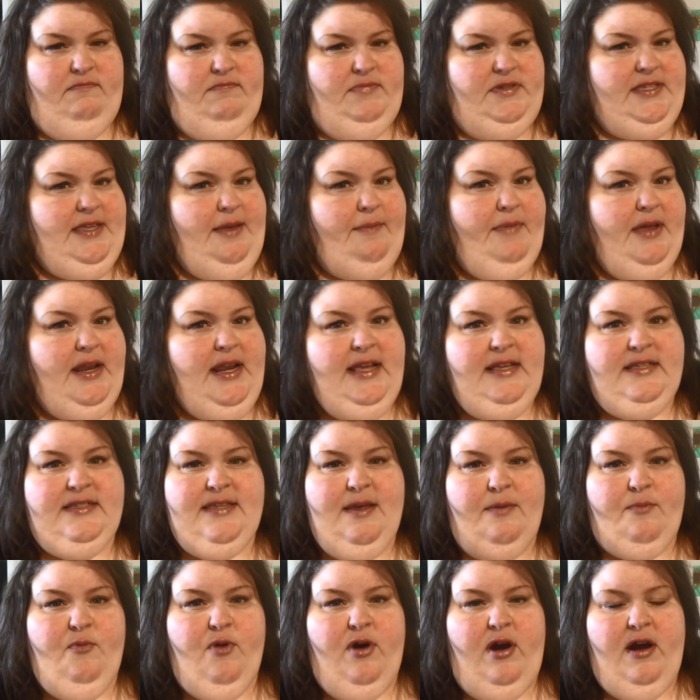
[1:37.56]
somebody
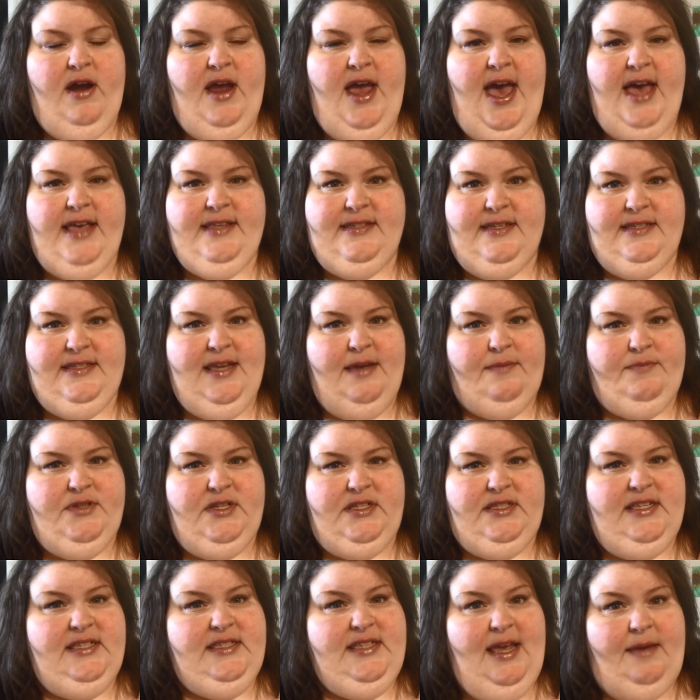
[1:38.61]
somewhere has
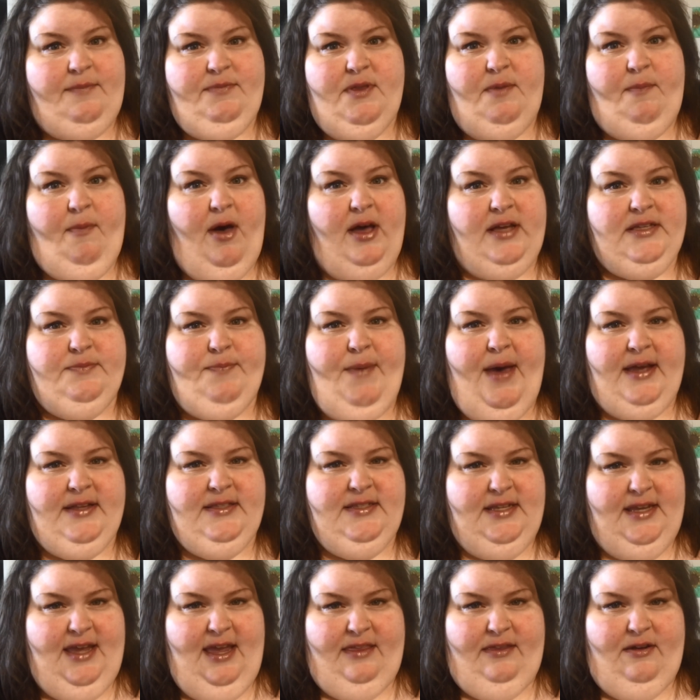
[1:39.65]
attempted to tape the box back
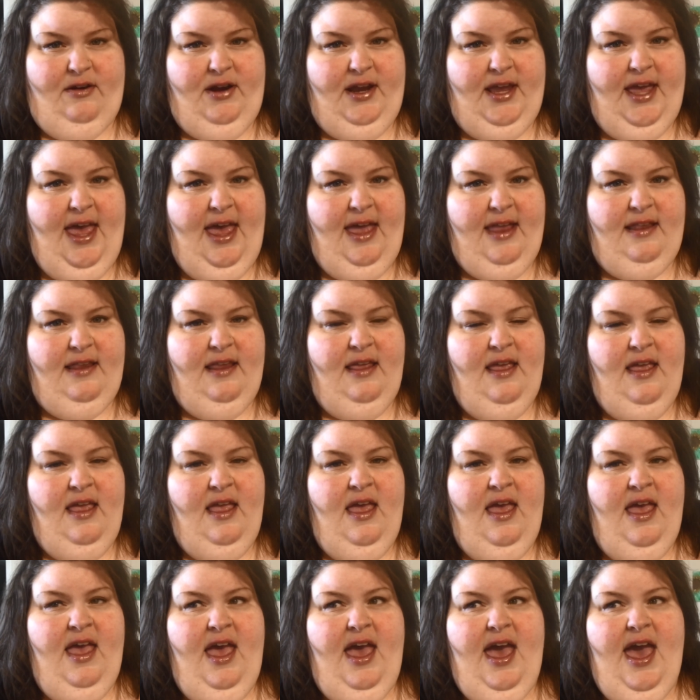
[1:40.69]
together again.
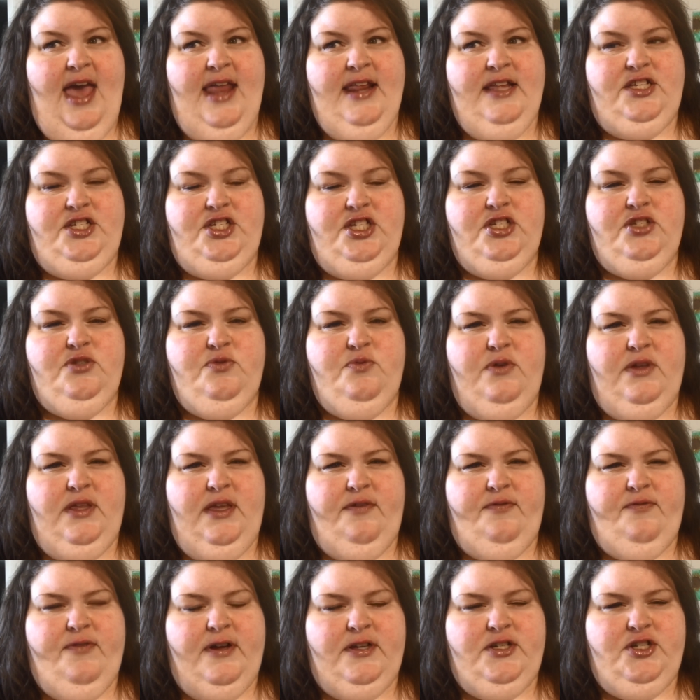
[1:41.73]
And it's just really
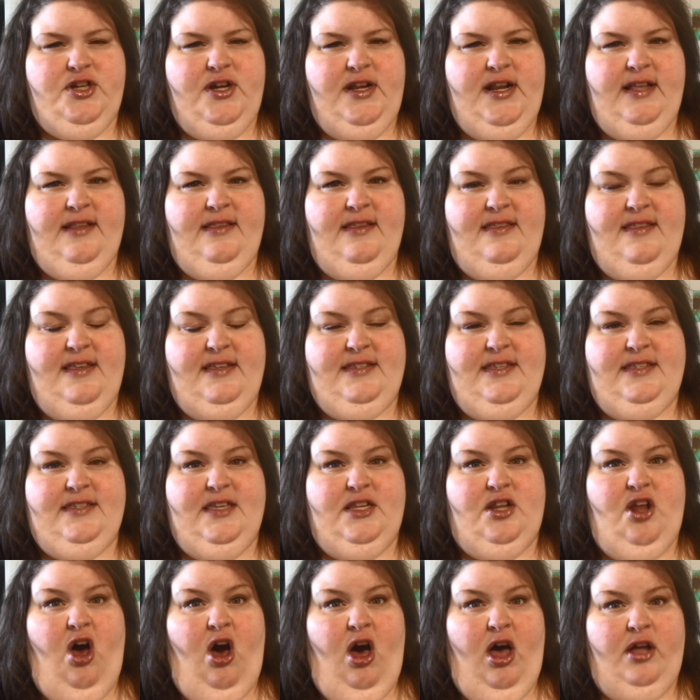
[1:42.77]
frustrating that this is
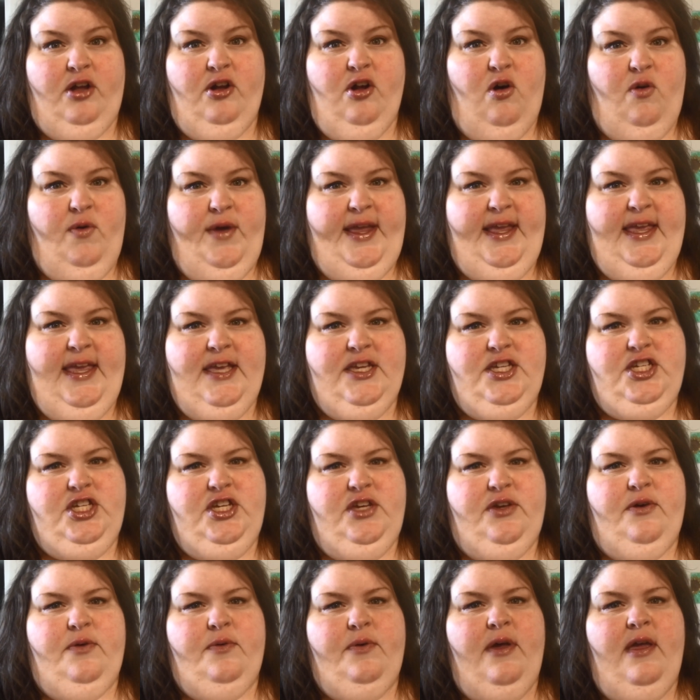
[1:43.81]
an ongoing
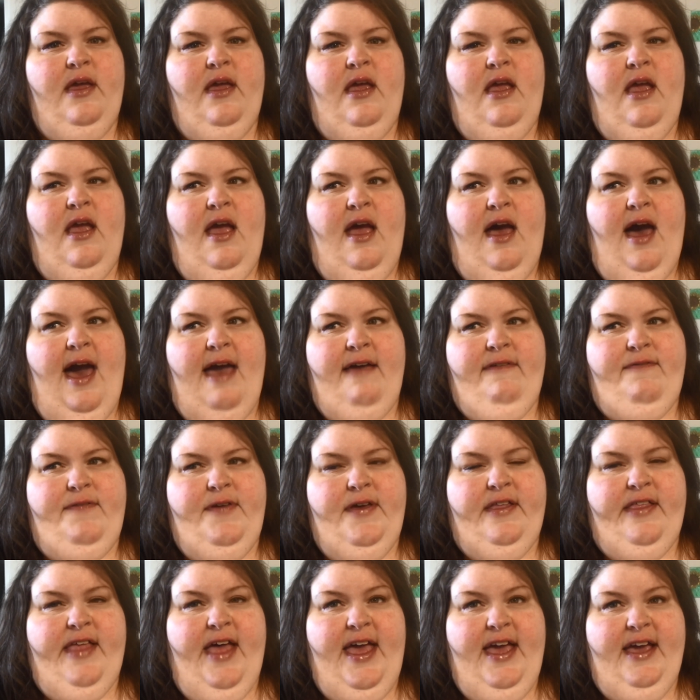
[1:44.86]
issue. I
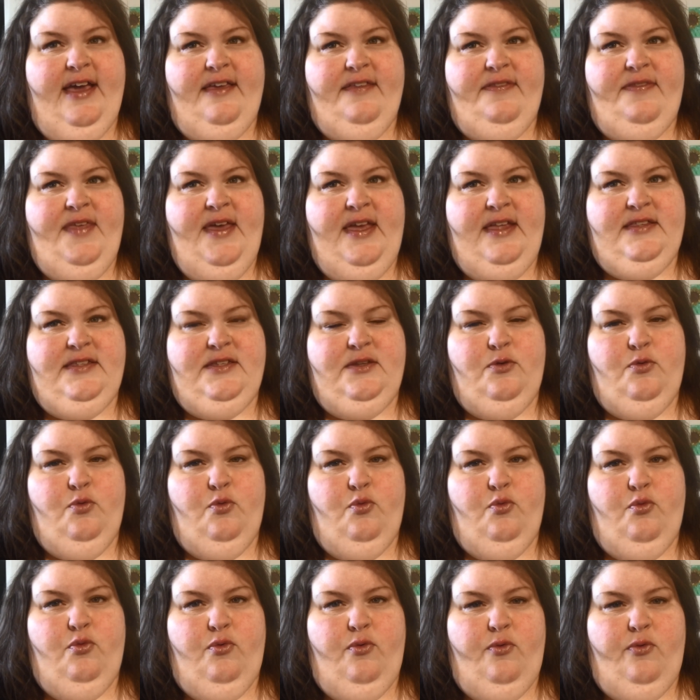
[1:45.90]
feel like that
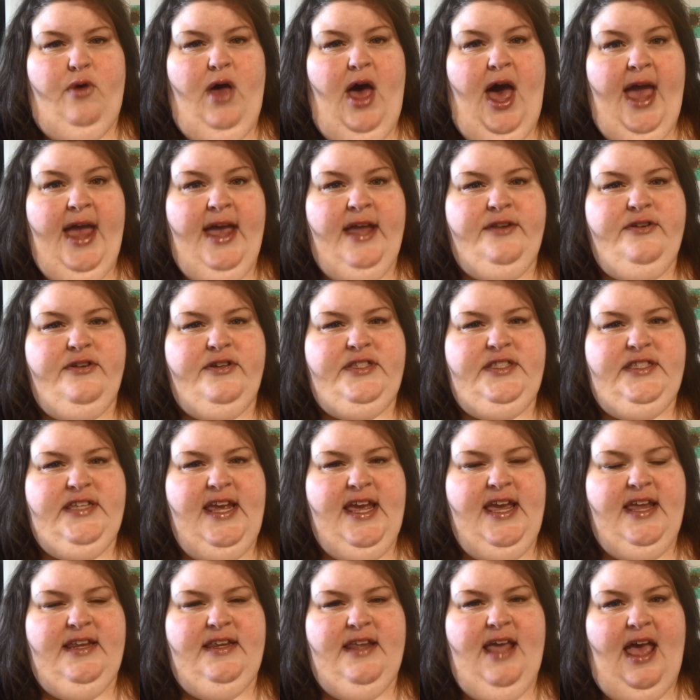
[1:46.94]
I
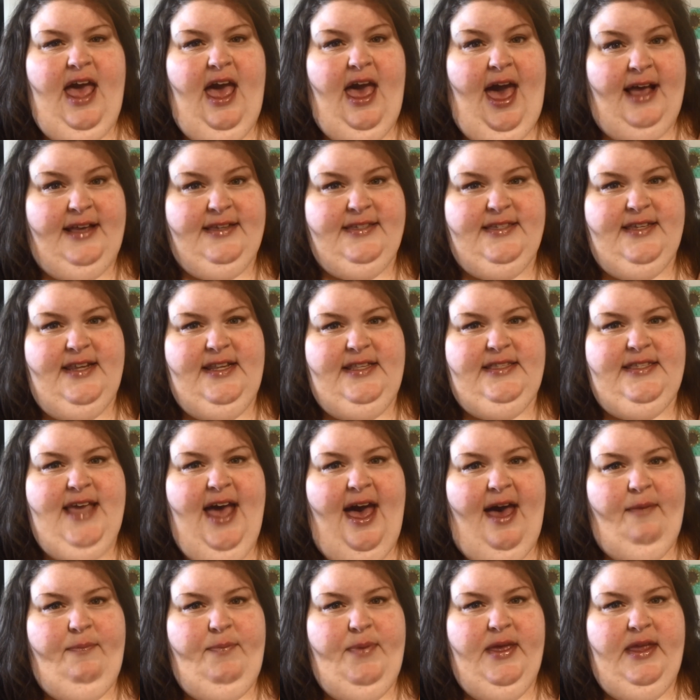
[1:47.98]
understand accidents
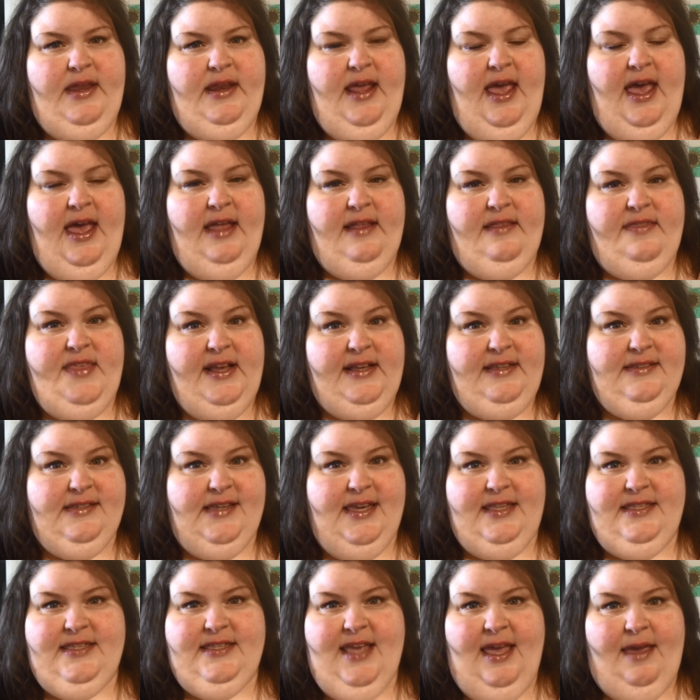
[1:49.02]
happen and things
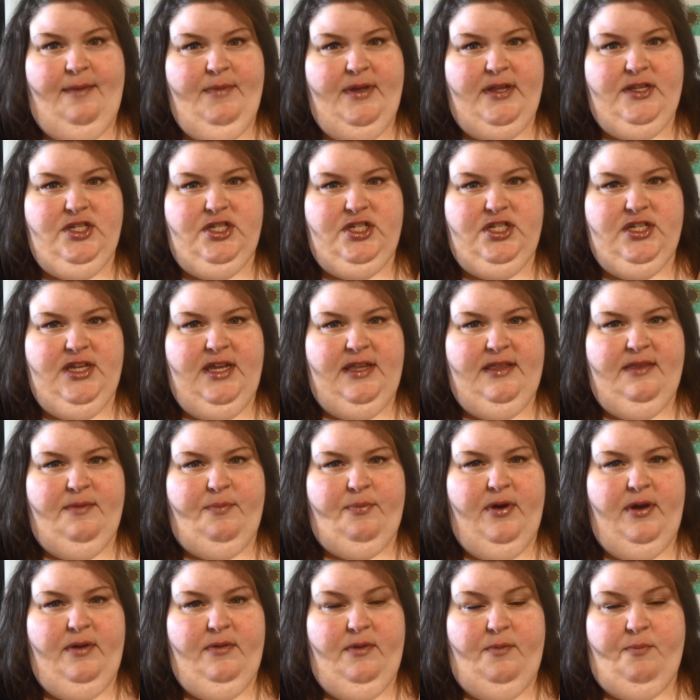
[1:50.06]
get damaged in
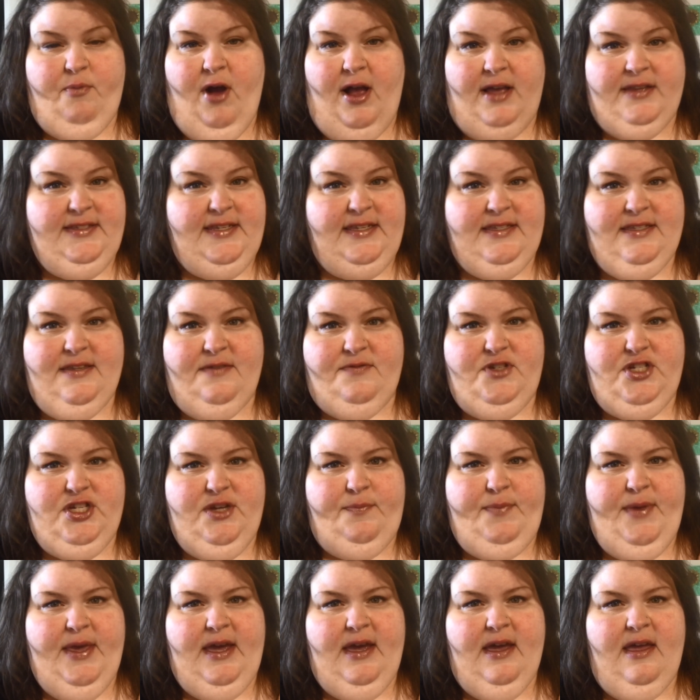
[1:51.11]
the process of
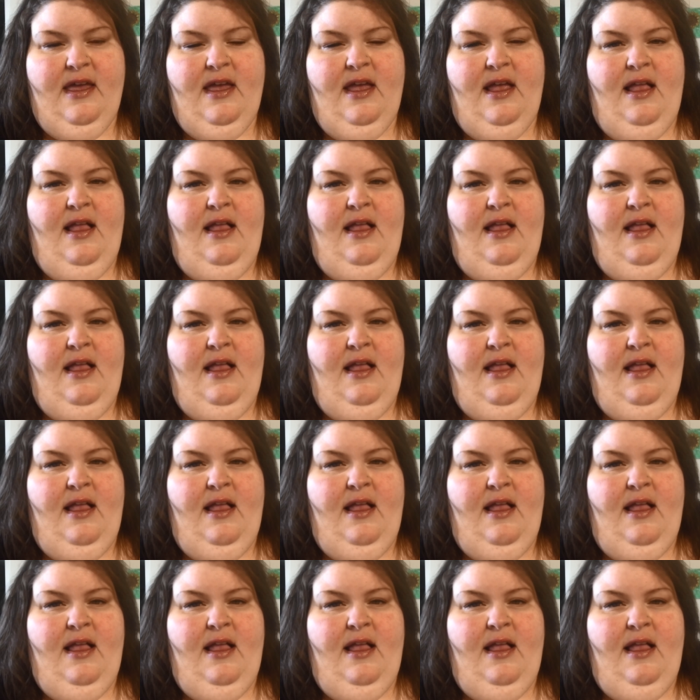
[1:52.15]
shipping,